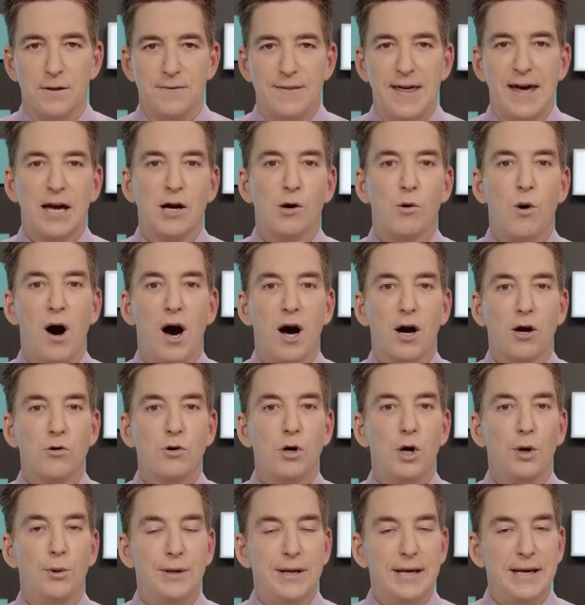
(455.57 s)
They go on,
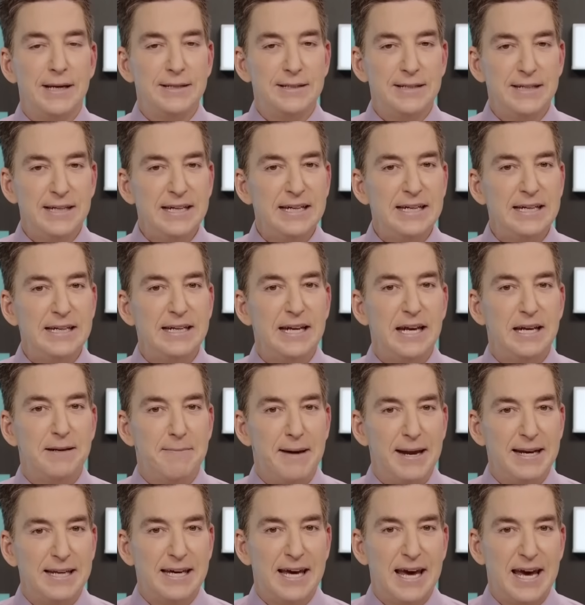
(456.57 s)
quote, indeed, in
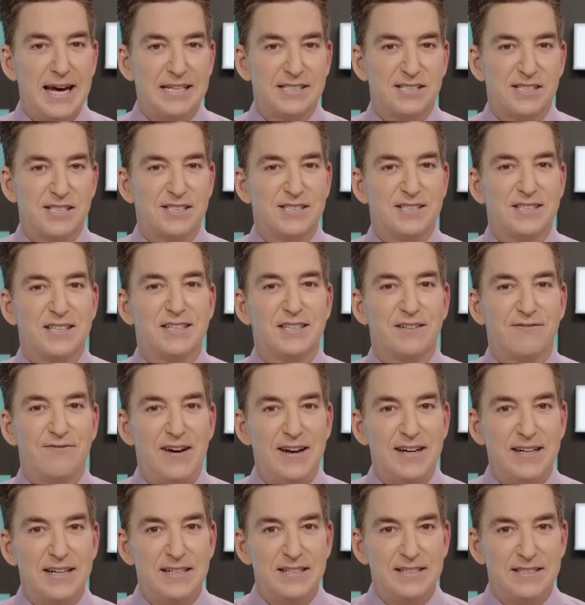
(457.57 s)
many cases, the
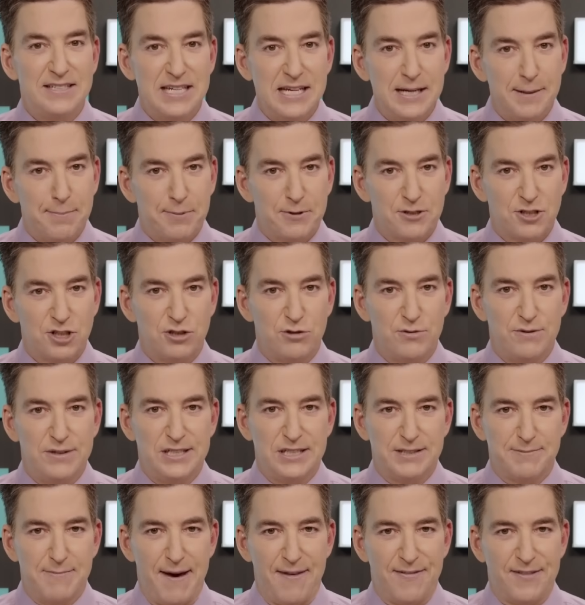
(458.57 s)
defendant did pursue
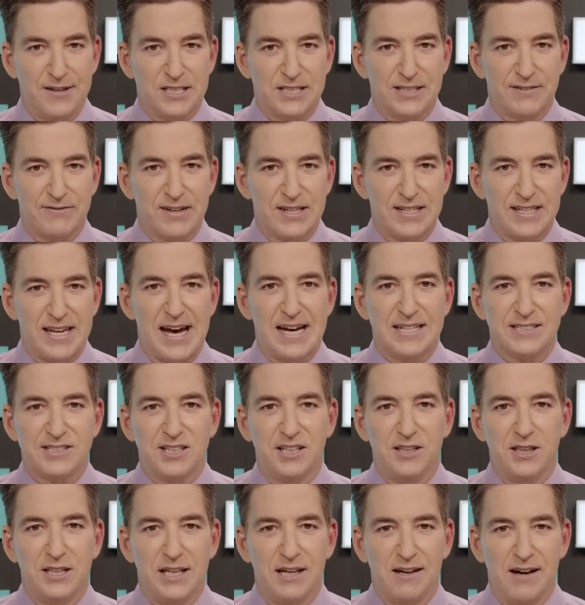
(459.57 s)
these methods of
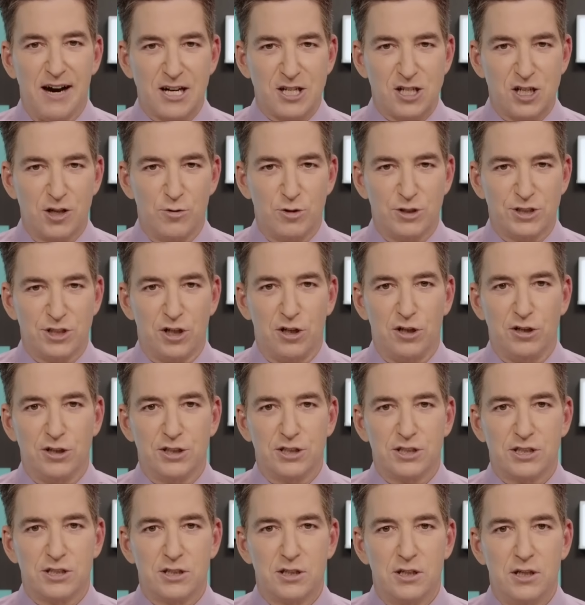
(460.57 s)
contesting the election
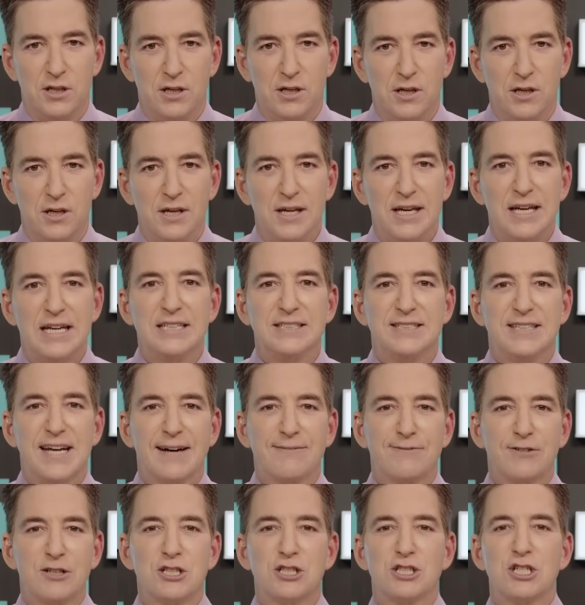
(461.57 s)
results. His
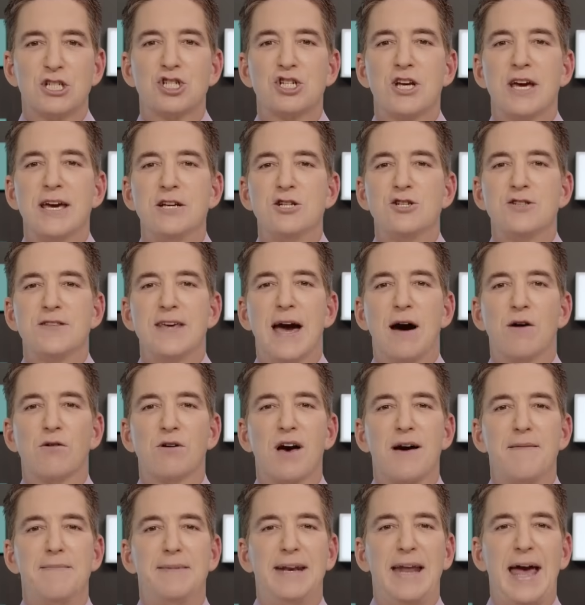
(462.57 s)
efforts to change the
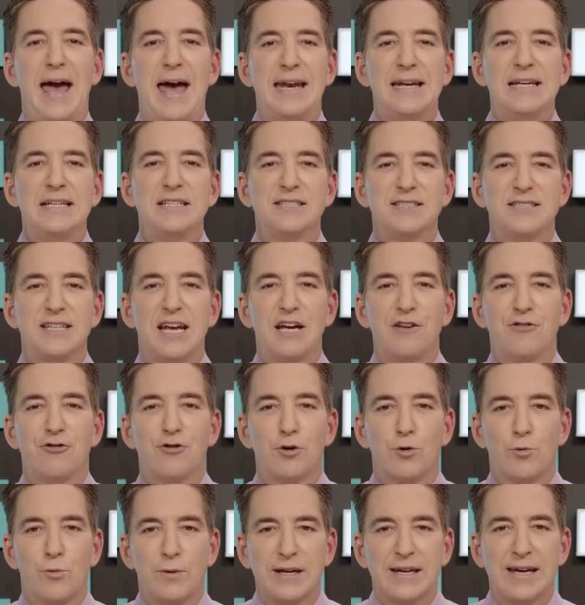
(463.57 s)
outcome in any state
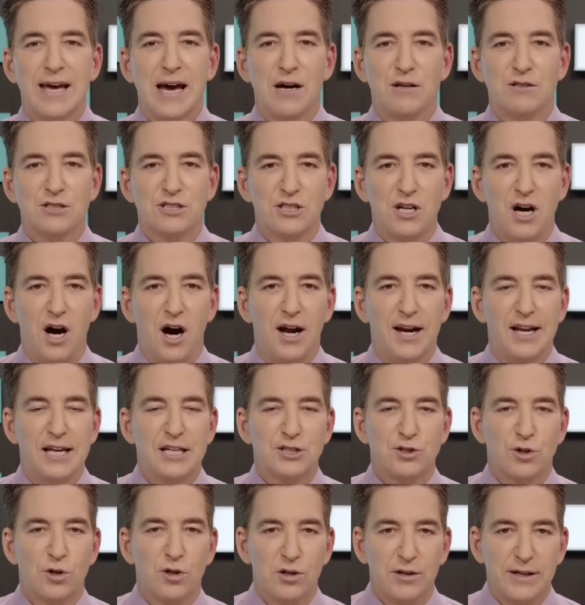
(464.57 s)
through recounts,
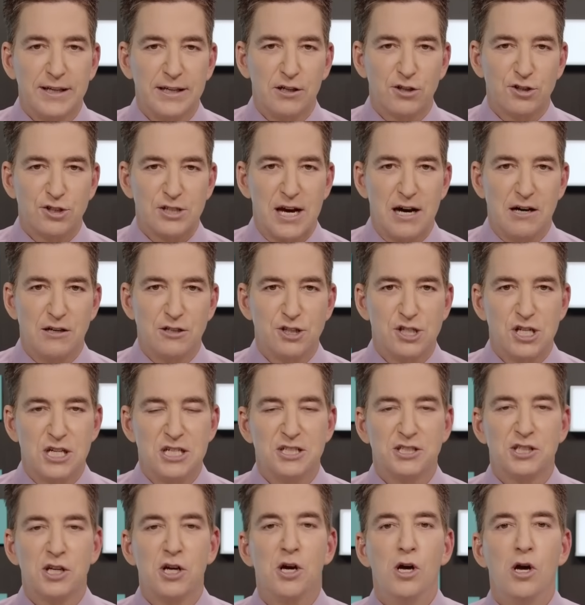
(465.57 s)
audits, or legal
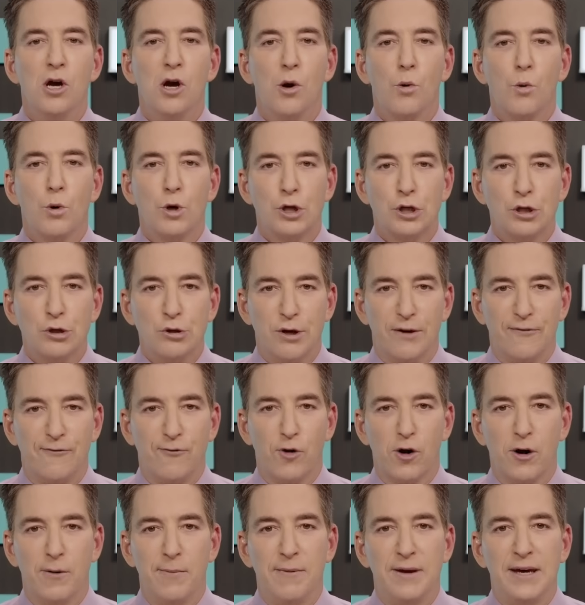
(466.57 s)
challenges were
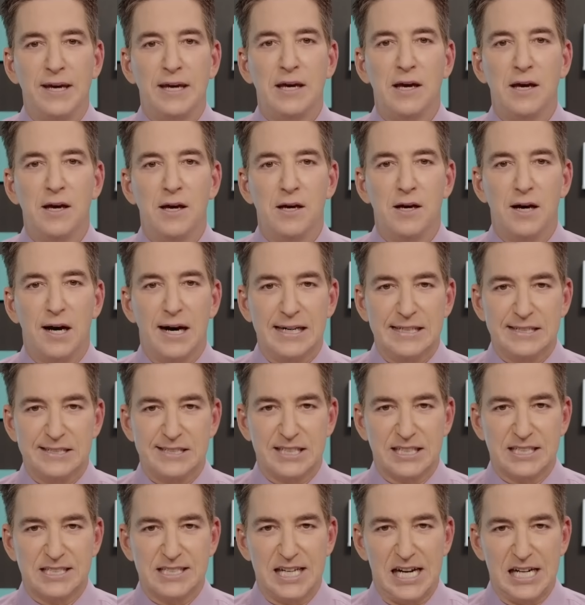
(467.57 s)
uniformly
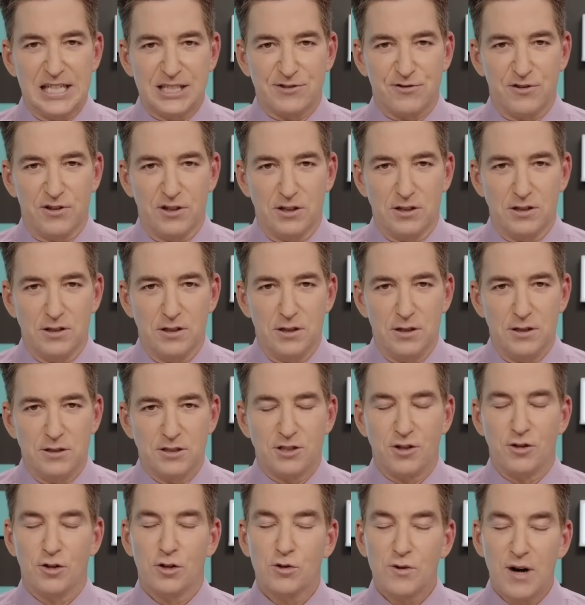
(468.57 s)
unsuccessful.
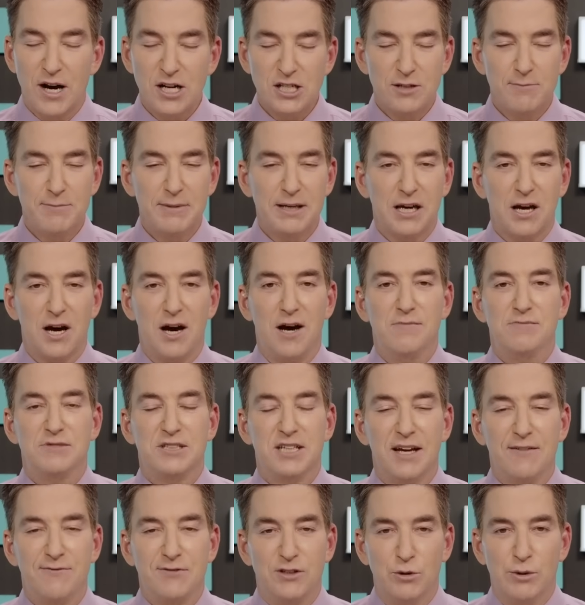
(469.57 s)
So the question becomes,
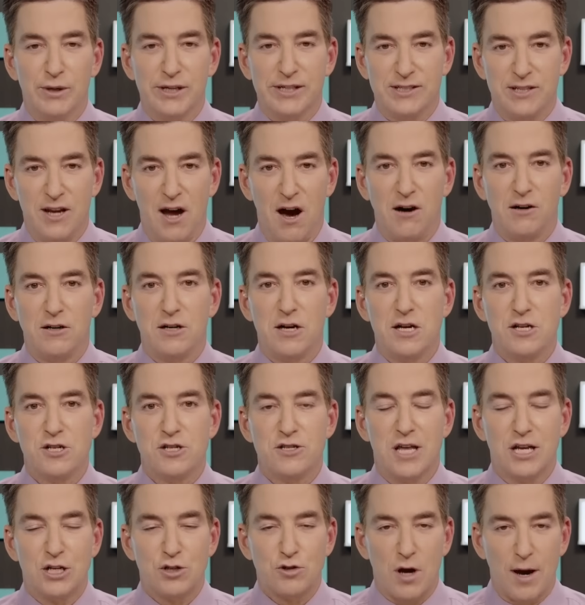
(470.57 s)
if you acknowledge
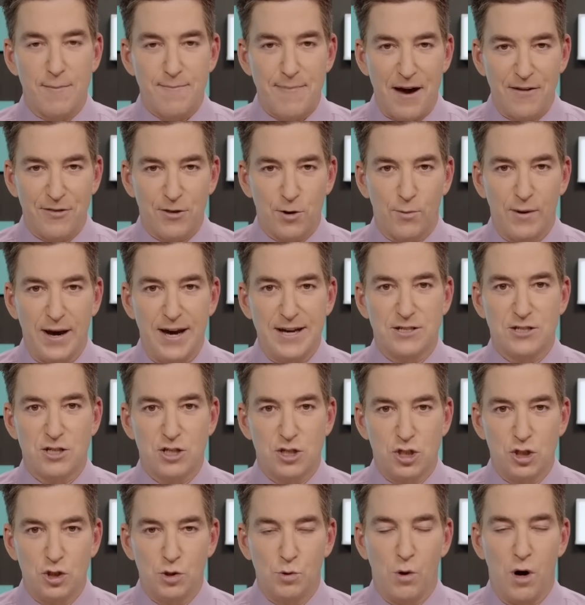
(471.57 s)
that Trump had the right to
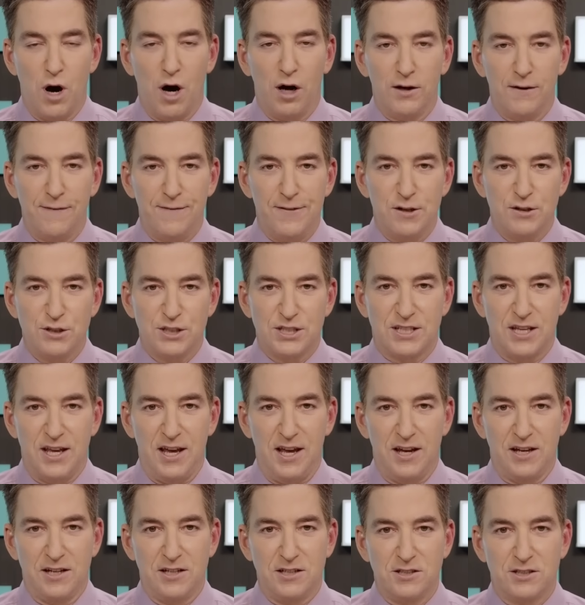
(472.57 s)
do all of those
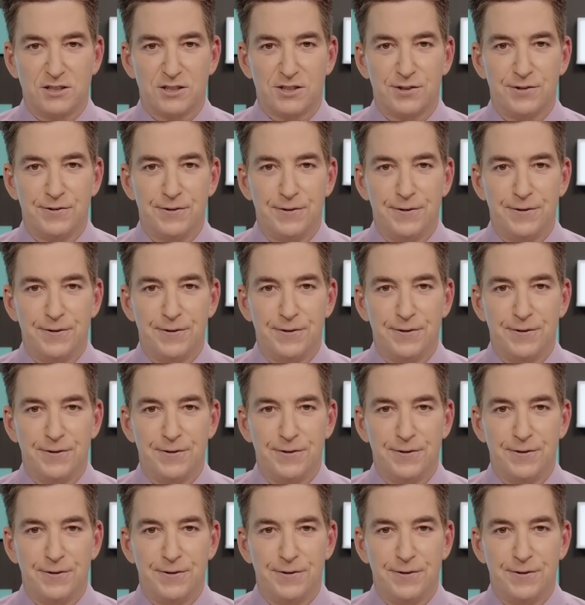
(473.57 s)
things,